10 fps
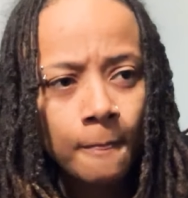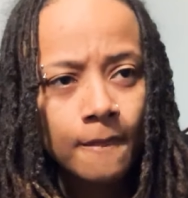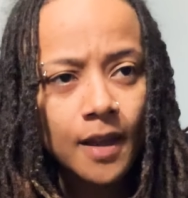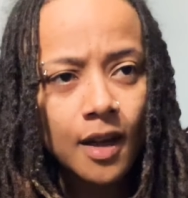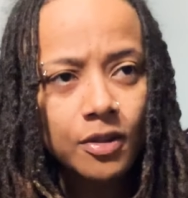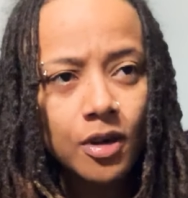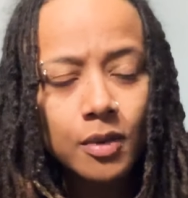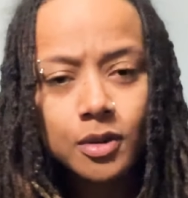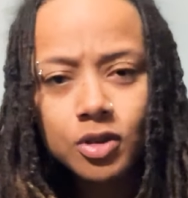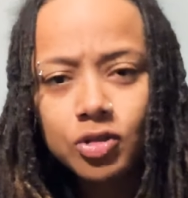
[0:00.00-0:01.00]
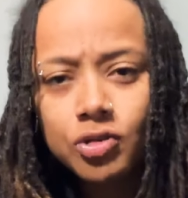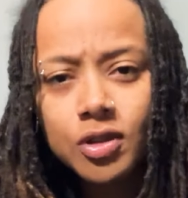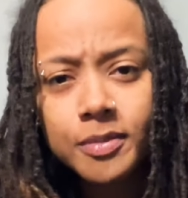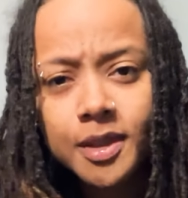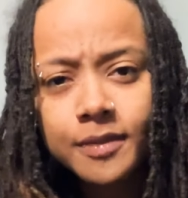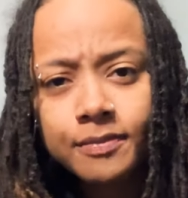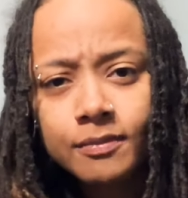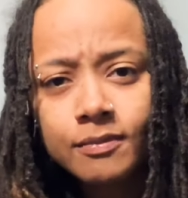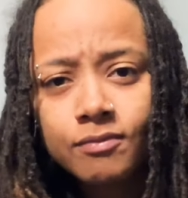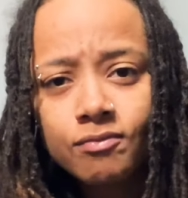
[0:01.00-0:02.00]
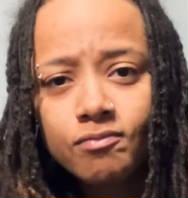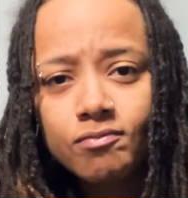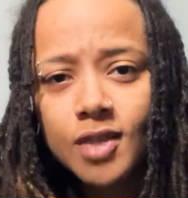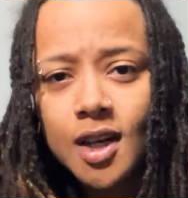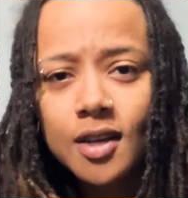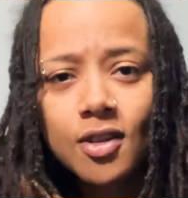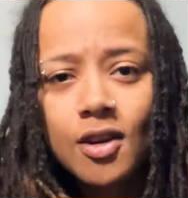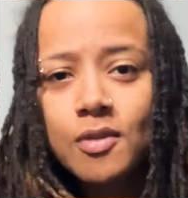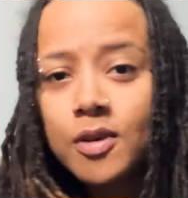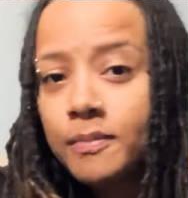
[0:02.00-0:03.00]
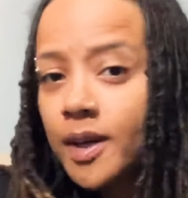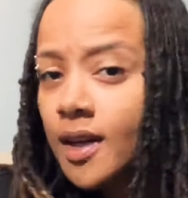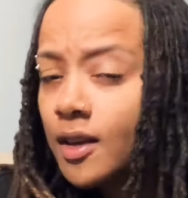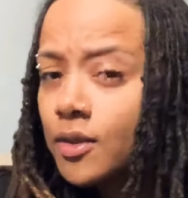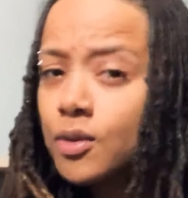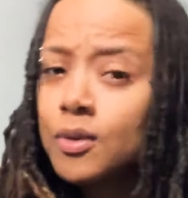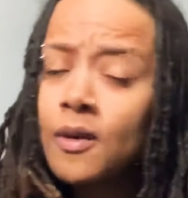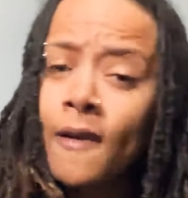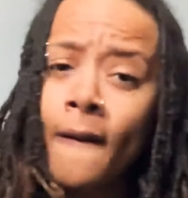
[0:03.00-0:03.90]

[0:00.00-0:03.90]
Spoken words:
that I thought would destroy me, that I thought I wouldn't make it through.